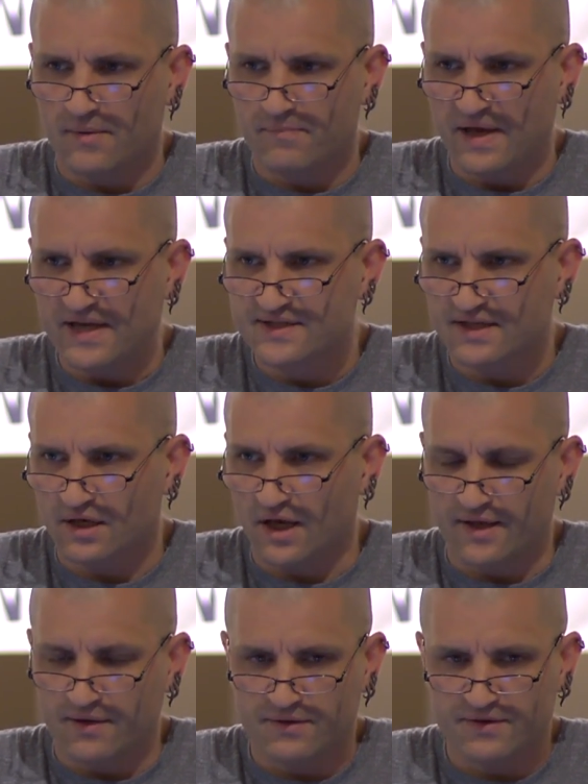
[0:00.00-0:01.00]

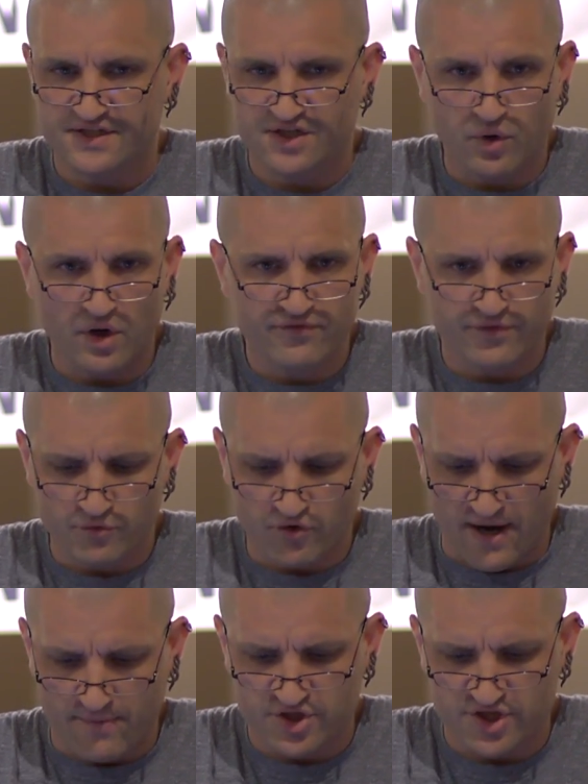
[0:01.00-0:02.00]
basically, there's a quote from
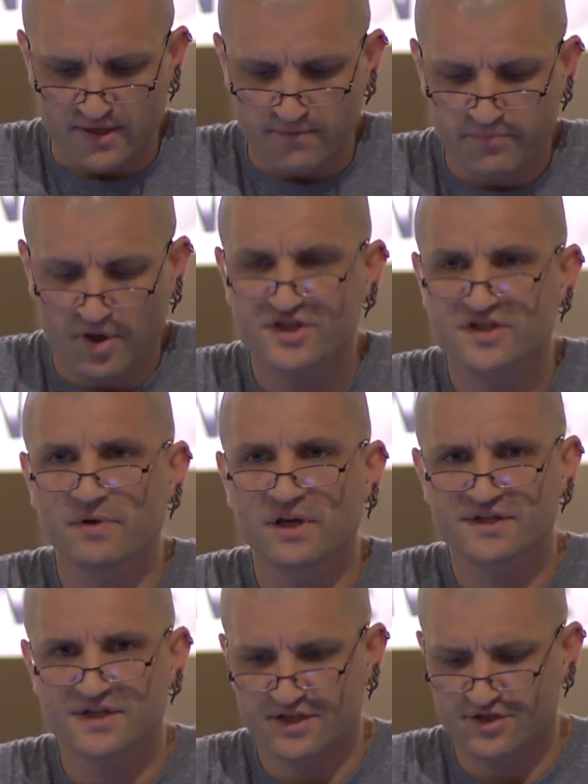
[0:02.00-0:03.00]
Gramsci,
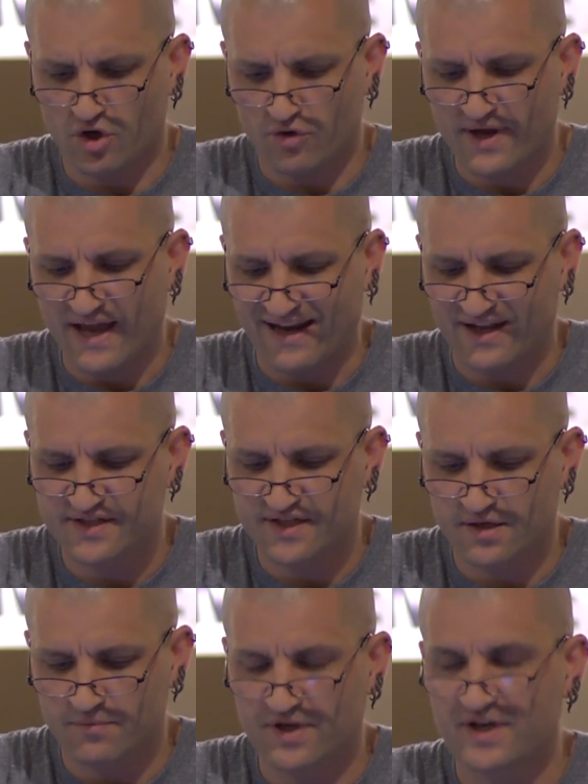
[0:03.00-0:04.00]
possibility is not
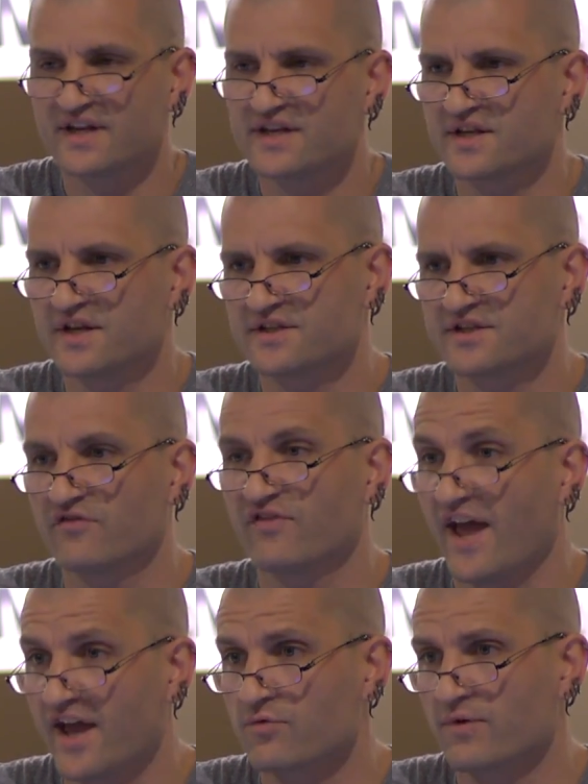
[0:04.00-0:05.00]
reality, but it is in itself
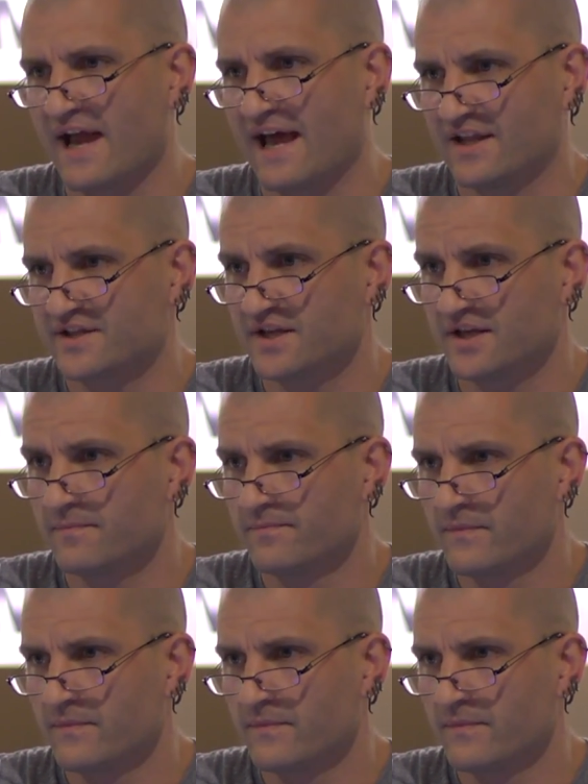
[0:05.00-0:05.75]
a reality.